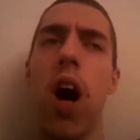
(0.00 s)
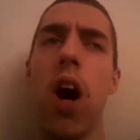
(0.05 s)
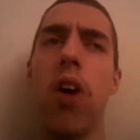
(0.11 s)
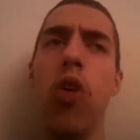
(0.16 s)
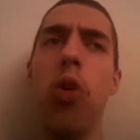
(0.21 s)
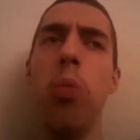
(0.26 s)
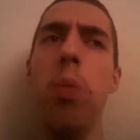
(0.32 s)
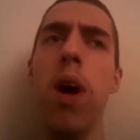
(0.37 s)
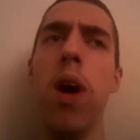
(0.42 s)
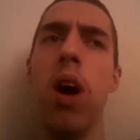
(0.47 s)
I
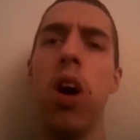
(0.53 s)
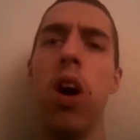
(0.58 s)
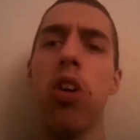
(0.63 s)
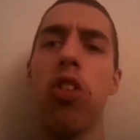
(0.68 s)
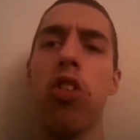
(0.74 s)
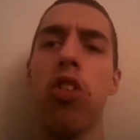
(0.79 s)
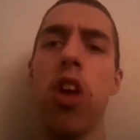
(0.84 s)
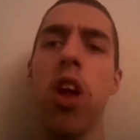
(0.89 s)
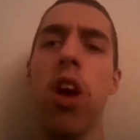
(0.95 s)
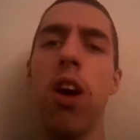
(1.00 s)
will be
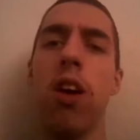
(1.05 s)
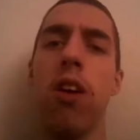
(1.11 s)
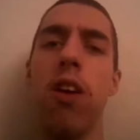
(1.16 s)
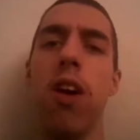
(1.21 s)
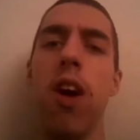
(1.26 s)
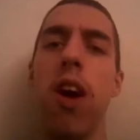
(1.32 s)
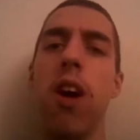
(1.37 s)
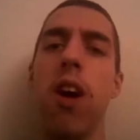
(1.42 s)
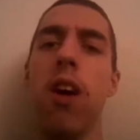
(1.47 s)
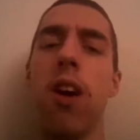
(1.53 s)
hosting a
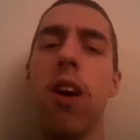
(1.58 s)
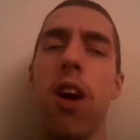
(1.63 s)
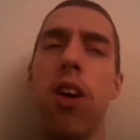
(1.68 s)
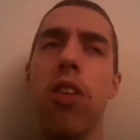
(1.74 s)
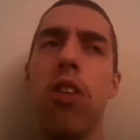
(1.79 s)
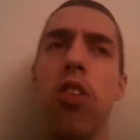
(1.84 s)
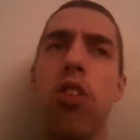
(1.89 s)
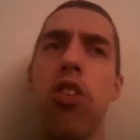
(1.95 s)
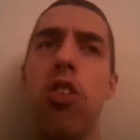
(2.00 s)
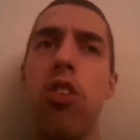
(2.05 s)
creator
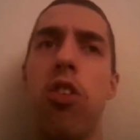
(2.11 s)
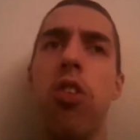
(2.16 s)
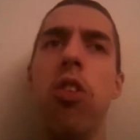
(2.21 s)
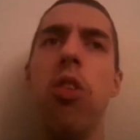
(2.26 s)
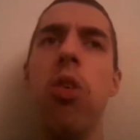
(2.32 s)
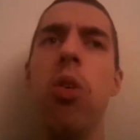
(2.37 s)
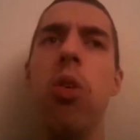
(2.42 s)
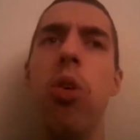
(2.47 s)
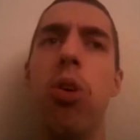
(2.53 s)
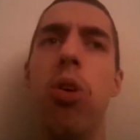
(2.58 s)
contest
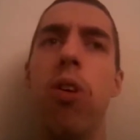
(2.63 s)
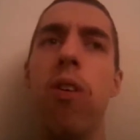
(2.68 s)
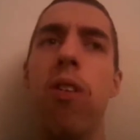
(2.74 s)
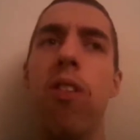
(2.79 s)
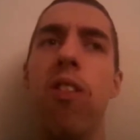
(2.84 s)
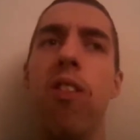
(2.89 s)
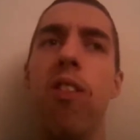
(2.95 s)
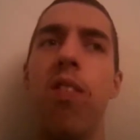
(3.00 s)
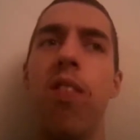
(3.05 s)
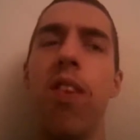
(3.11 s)
too.
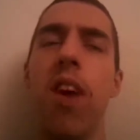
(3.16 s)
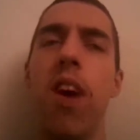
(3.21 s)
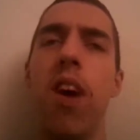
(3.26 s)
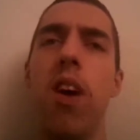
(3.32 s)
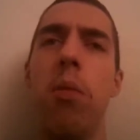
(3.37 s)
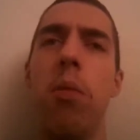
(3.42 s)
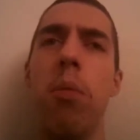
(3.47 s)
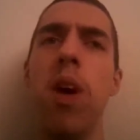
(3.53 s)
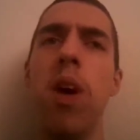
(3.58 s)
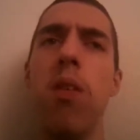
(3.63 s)

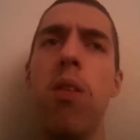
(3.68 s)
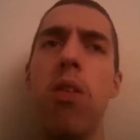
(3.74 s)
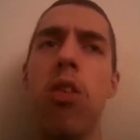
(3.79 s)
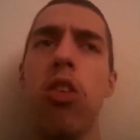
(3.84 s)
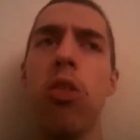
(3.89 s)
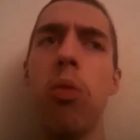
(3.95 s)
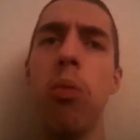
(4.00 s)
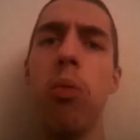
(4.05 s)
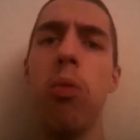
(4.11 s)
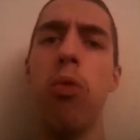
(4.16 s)

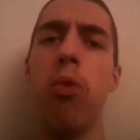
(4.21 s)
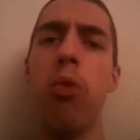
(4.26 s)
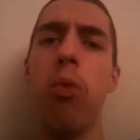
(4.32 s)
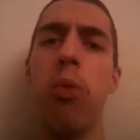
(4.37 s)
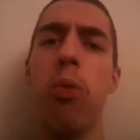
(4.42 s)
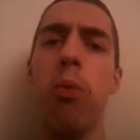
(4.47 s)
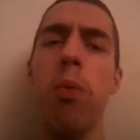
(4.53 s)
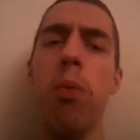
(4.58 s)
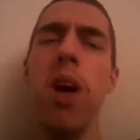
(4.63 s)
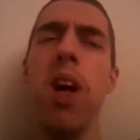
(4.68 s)

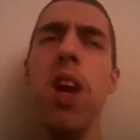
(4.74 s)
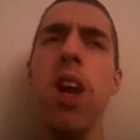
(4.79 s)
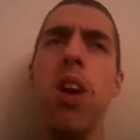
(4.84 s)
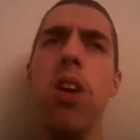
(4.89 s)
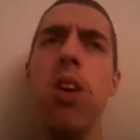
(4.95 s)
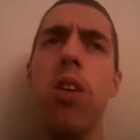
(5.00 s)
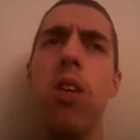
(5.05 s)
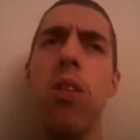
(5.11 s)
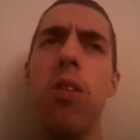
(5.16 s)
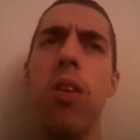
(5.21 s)
many,
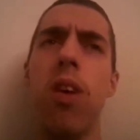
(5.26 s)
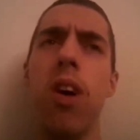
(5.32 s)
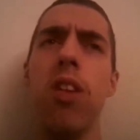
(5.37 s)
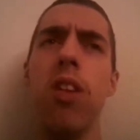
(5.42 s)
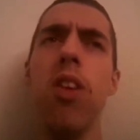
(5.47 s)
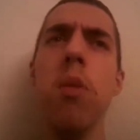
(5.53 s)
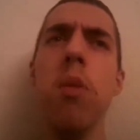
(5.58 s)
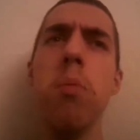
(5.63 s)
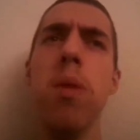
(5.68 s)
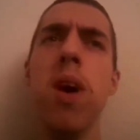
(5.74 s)
of, I
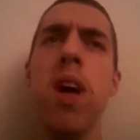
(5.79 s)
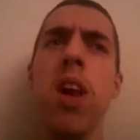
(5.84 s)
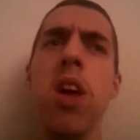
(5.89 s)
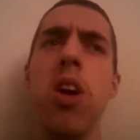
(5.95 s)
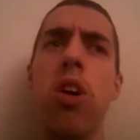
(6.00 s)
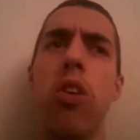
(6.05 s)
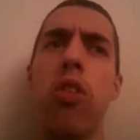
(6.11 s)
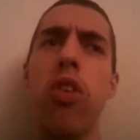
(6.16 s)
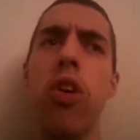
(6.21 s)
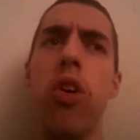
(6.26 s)
think many
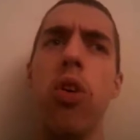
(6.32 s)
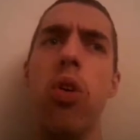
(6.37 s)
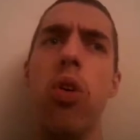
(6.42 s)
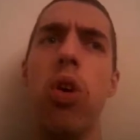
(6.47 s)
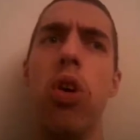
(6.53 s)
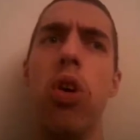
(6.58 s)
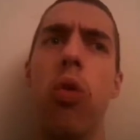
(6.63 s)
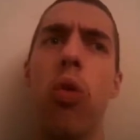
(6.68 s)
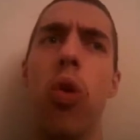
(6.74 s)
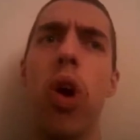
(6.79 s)
of you
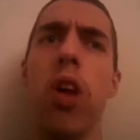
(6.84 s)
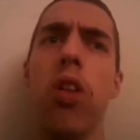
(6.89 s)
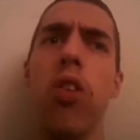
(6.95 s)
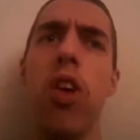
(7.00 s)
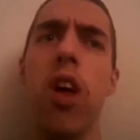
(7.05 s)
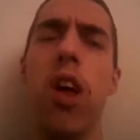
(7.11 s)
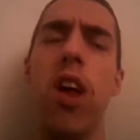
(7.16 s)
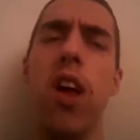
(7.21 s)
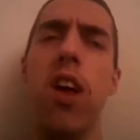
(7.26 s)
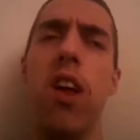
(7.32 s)
uh,
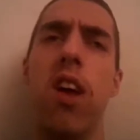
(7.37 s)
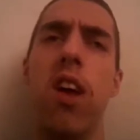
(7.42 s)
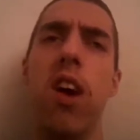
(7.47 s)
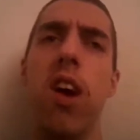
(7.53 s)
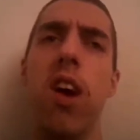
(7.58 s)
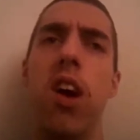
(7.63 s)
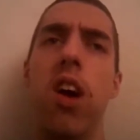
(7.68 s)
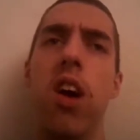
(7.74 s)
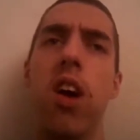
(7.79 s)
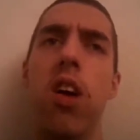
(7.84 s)
wanted it
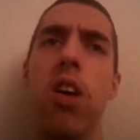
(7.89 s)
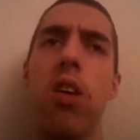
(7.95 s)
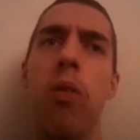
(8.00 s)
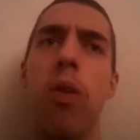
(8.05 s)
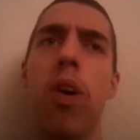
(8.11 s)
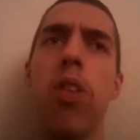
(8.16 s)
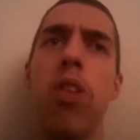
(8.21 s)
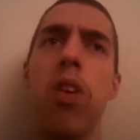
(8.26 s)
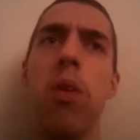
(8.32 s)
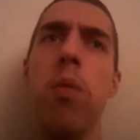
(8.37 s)

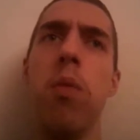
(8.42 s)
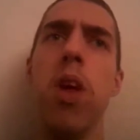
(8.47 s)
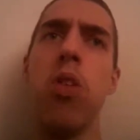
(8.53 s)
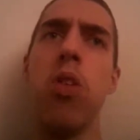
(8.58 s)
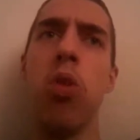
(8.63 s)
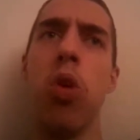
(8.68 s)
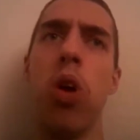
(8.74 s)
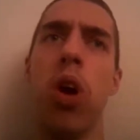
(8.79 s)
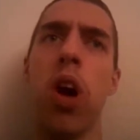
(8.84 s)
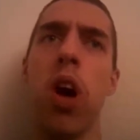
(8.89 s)
wanted me
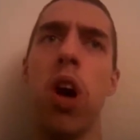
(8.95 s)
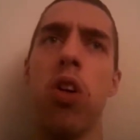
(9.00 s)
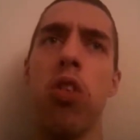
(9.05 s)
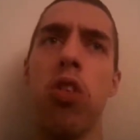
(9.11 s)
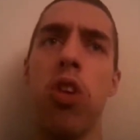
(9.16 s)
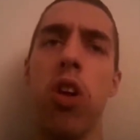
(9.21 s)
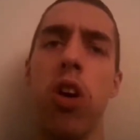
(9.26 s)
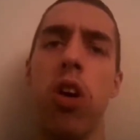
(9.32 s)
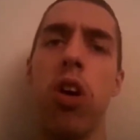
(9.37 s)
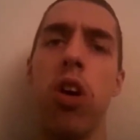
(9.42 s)
to
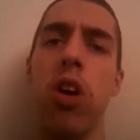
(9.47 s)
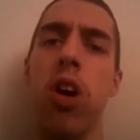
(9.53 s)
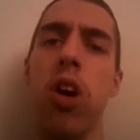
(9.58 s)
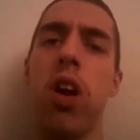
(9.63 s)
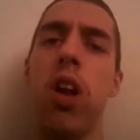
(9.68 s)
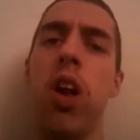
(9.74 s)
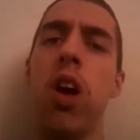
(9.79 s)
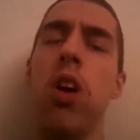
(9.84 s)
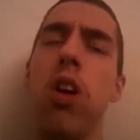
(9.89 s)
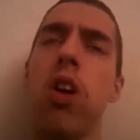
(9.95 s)
host uh,
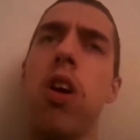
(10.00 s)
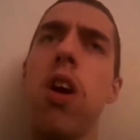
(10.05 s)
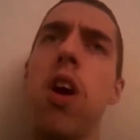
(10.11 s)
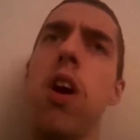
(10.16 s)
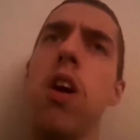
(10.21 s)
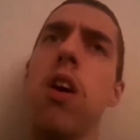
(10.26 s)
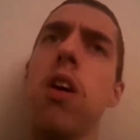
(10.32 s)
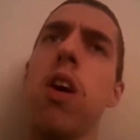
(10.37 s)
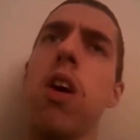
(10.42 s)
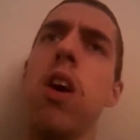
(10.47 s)
another
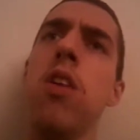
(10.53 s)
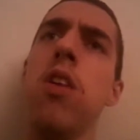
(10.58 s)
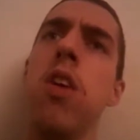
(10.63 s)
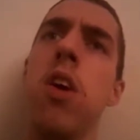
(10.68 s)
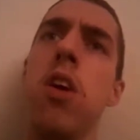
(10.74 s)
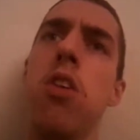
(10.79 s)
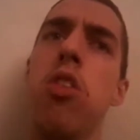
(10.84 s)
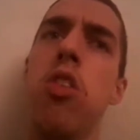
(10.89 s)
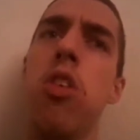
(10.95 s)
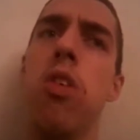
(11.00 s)
creator
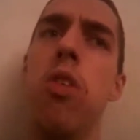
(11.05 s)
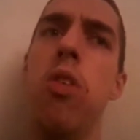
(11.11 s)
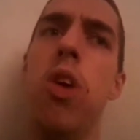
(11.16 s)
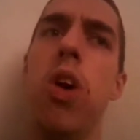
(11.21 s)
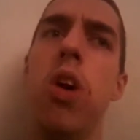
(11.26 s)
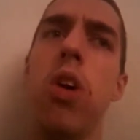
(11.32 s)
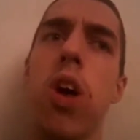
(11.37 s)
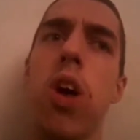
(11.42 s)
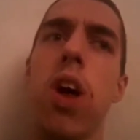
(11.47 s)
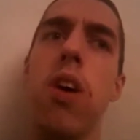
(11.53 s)
contest.
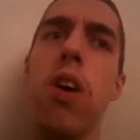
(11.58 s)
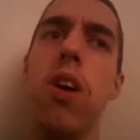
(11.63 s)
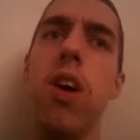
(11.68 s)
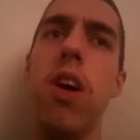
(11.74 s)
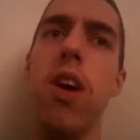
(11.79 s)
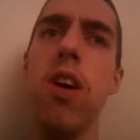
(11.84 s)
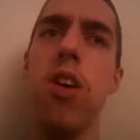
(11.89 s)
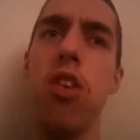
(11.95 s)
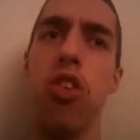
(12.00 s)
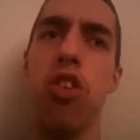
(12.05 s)
Well, here it
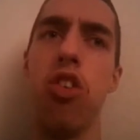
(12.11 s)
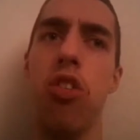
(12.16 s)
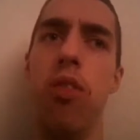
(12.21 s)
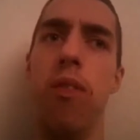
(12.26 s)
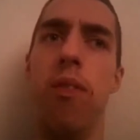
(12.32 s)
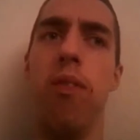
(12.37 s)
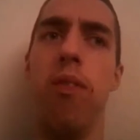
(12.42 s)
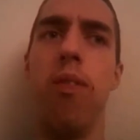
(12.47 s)
is.